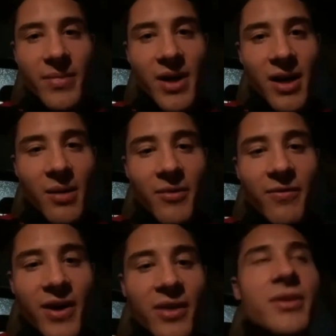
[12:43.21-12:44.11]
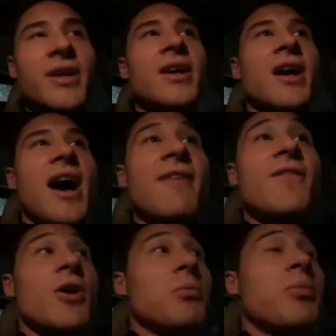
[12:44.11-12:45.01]
I
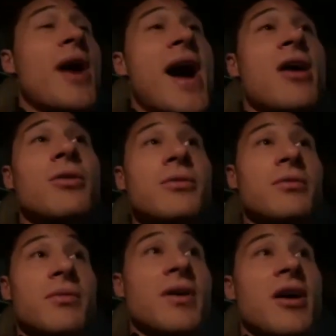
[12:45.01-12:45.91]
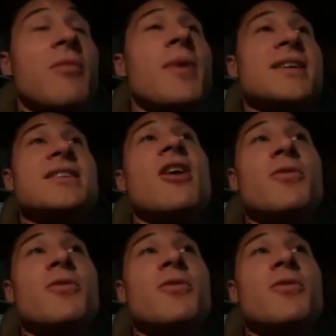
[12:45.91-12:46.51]
felt proud of myself.